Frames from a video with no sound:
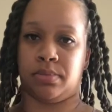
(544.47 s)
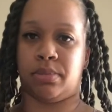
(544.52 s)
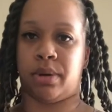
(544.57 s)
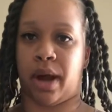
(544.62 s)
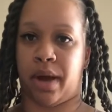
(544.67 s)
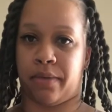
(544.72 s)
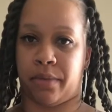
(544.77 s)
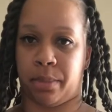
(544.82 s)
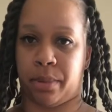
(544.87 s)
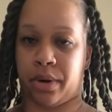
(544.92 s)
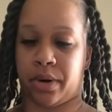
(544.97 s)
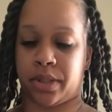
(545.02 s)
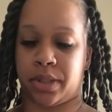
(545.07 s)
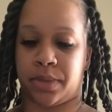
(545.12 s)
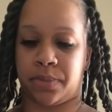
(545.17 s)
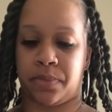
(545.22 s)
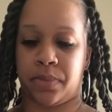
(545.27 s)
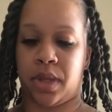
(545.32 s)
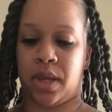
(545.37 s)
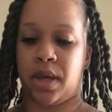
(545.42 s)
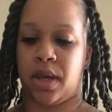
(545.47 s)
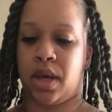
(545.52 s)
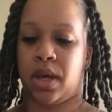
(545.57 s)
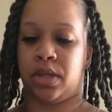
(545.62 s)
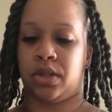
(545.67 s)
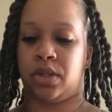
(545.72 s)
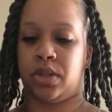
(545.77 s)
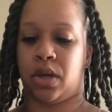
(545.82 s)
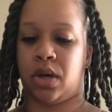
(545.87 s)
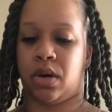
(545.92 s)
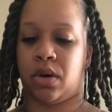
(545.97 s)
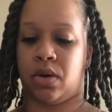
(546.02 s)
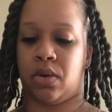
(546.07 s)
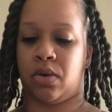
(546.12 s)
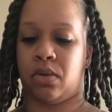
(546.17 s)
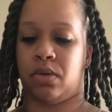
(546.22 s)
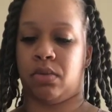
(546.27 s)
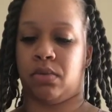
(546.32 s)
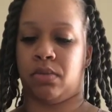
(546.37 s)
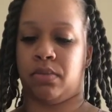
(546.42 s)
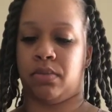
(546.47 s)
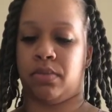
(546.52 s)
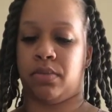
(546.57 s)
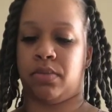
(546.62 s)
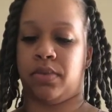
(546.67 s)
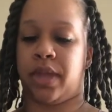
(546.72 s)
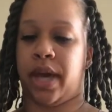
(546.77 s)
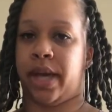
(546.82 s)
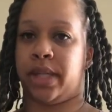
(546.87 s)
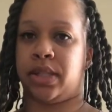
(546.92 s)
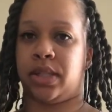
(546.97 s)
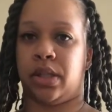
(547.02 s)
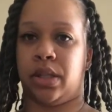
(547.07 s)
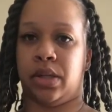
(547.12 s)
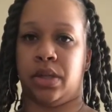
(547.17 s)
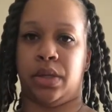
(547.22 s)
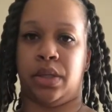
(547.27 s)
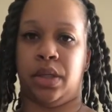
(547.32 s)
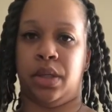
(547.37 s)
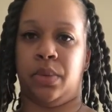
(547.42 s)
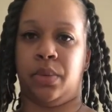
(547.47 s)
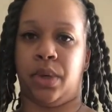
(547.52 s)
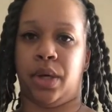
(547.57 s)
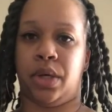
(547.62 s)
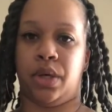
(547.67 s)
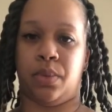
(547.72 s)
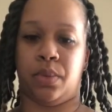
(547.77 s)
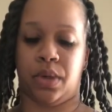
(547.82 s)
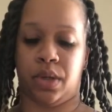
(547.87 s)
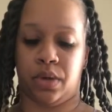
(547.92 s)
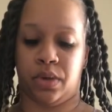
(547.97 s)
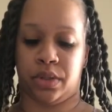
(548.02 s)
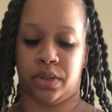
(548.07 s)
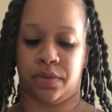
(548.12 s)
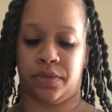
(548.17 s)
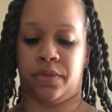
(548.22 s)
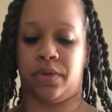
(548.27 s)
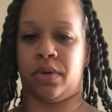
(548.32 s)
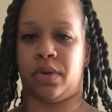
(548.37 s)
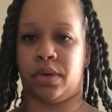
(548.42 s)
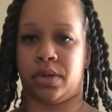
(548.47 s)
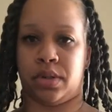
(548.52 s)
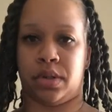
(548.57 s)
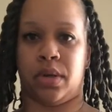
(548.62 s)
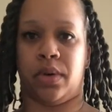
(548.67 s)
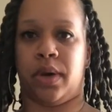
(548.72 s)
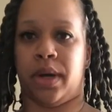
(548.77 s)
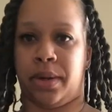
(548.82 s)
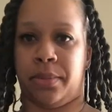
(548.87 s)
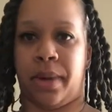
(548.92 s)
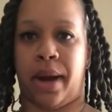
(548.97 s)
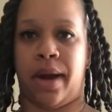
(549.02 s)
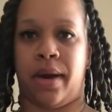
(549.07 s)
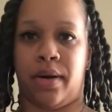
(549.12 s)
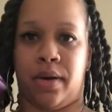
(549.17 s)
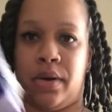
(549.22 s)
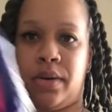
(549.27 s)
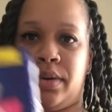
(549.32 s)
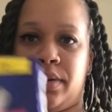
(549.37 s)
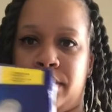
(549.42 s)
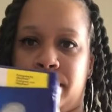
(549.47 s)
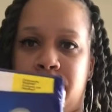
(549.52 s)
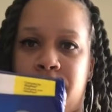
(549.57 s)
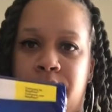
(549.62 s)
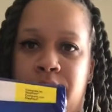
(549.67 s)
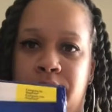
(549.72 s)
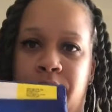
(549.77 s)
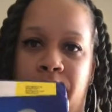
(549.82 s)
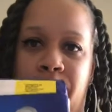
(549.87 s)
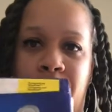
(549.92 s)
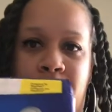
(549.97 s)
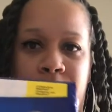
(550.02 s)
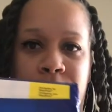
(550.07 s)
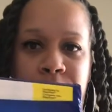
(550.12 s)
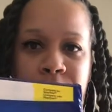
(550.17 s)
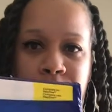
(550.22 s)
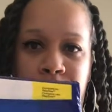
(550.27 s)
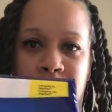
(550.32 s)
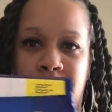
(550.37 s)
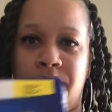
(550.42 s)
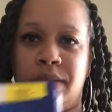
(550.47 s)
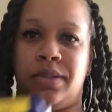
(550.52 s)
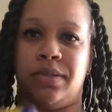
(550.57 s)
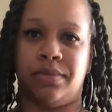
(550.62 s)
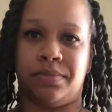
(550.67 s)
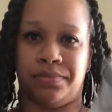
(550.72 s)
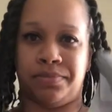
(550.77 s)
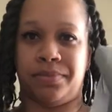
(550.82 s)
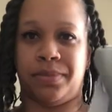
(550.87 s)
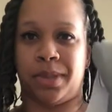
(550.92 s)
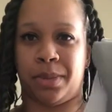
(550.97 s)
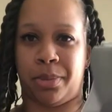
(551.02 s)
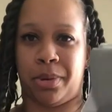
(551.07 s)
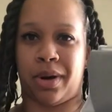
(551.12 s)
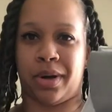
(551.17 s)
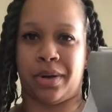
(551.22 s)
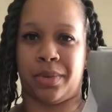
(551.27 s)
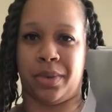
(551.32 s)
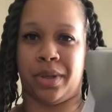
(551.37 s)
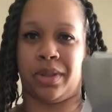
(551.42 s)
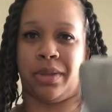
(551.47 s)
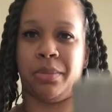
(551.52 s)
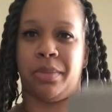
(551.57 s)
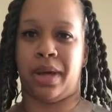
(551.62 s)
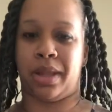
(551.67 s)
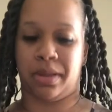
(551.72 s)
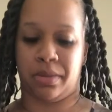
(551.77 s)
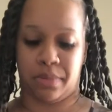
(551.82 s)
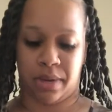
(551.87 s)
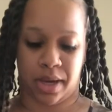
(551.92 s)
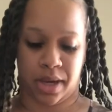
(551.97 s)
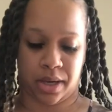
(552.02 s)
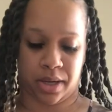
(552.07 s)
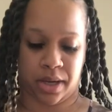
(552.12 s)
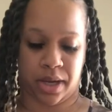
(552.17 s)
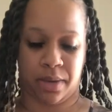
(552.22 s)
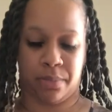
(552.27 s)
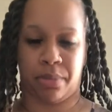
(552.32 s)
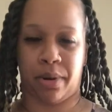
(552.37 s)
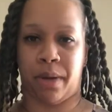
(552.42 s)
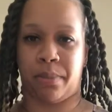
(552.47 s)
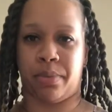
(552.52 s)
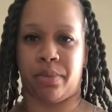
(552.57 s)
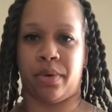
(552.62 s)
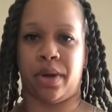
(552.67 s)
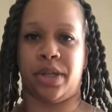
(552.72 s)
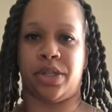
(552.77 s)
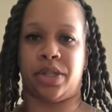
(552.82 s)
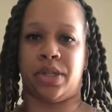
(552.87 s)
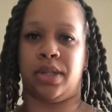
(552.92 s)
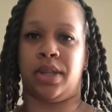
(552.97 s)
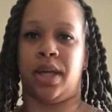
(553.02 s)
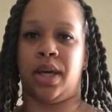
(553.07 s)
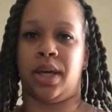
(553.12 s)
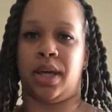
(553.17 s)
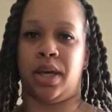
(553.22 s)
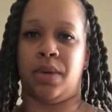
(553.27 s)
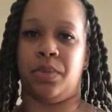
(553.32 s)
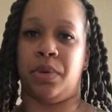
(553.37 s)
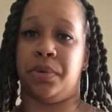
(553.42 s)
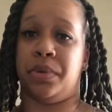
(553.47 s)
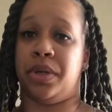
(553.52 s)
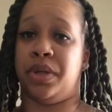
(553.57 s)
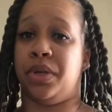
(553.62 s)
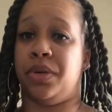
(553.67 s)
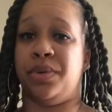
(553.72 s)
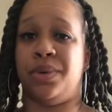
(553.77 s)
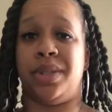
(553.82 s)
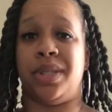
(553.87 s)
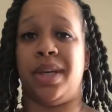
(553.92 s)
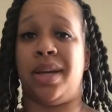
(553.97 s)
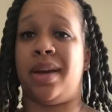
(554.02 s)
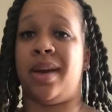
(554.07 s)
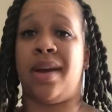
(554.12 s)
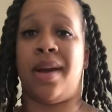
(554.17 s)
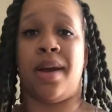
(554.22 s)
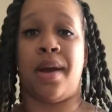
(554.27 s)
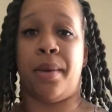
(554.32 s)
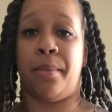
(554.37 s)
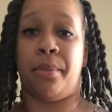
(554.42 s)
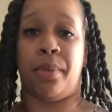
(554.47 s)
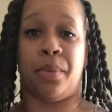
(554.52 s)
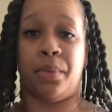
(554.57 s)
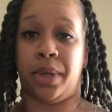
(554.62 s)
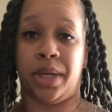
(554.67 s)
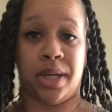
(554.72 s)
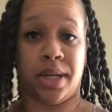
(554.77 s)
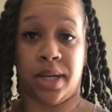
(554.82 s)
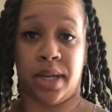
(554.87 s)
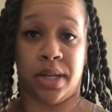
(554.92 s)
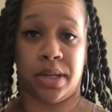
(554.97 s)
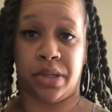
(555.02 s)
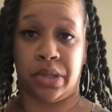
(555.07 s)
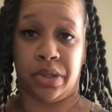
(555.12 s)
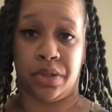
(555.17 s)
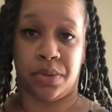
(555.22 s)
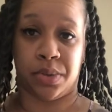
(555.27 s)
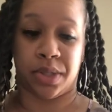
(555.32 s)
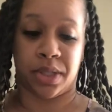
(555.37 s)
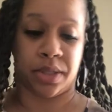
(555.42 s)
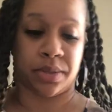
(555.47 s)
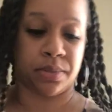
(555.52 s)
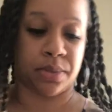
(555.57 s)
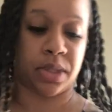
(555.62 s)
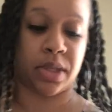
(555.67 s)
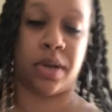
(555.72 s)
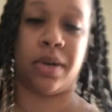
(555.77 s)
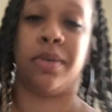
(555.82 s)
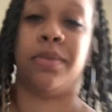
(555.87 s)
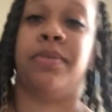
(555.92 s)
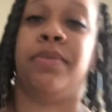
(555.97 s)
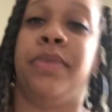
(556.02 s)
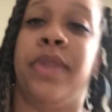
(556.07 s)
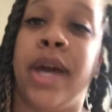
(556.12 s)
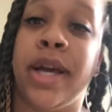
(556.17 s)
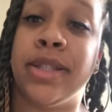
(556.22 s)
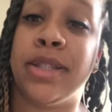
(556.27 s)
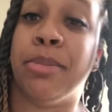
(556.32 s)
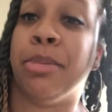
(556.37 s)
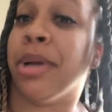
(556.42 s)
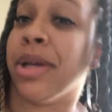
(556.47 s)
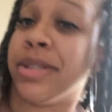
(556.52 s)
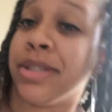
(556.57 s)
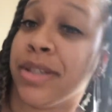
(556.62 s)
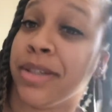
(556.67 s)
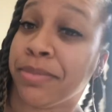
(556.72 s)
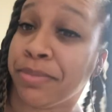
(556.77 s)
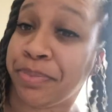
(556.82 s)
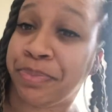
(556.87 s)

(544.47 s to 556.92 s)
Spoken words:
private parts. So that's literally what you would use it for. So in my haul, you'll see I have these to partner with the belly band in preparation, thinking we would use it, but we didn't use it. So that's a blessing.